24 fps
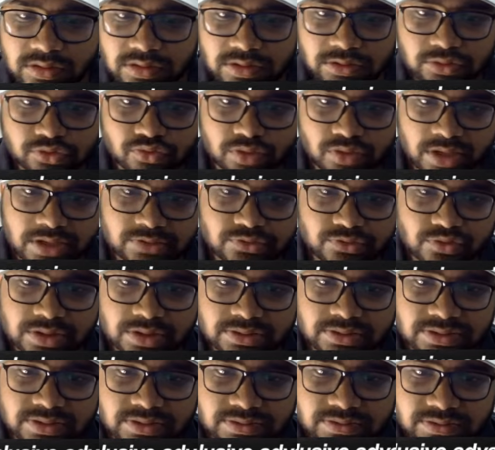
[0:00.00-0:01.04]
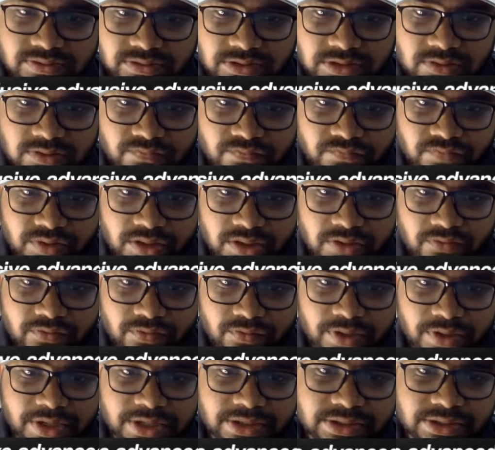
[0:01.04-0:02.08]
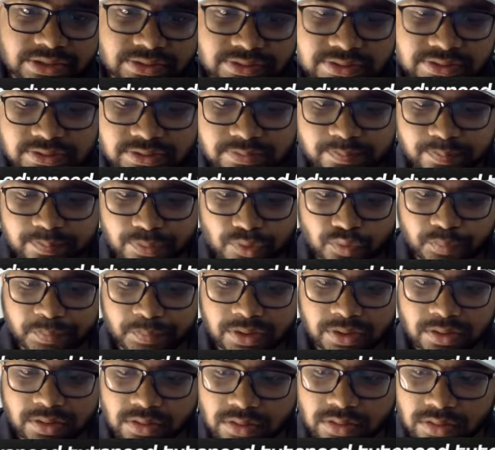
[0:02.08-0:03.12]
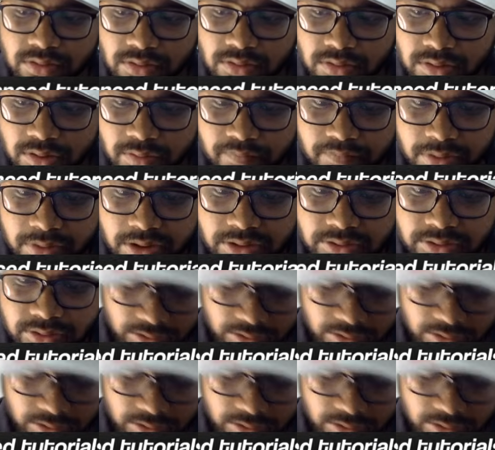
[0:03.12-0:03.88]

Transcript: so as you guys can see, we have created this pupil, but